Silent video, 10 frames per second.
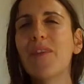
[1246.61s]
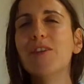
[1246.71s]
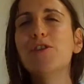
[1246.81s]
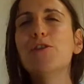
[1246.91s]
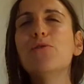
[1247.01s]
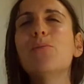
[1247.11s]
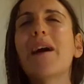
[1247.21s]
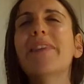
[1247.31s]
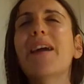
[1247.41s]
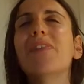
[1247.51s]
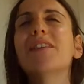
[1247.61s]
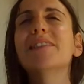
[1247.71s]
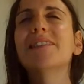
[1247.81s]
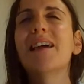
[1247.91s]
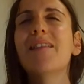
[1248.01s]
that you might
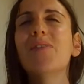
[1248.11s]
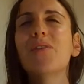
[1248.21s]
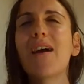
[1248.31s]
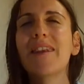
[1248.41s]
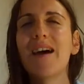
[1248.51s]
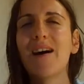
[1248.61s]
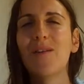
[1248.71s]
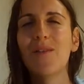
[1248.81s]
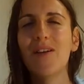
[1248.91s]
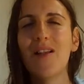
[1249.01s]
understand right now.